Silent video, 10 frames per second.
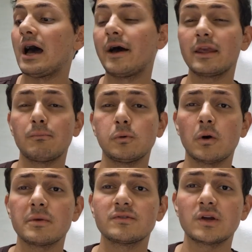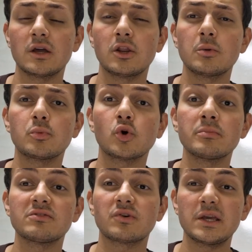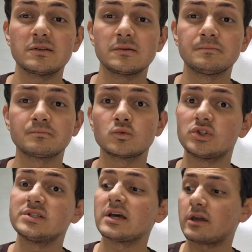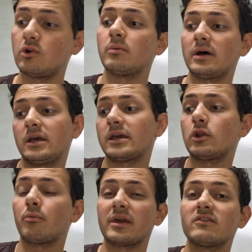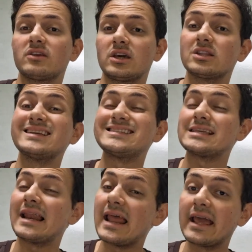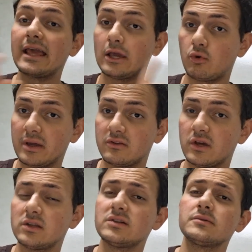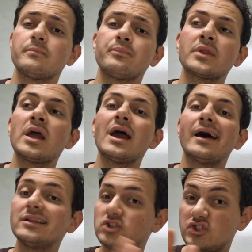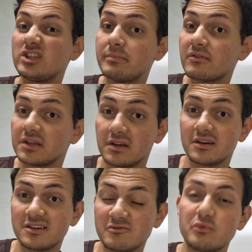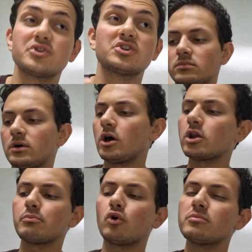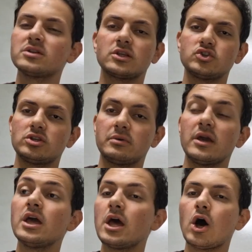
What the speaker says: Unemployment rate, which is an economic indicator, it's a lagging economic indicator, and GDP reading, which unemployment and GDP.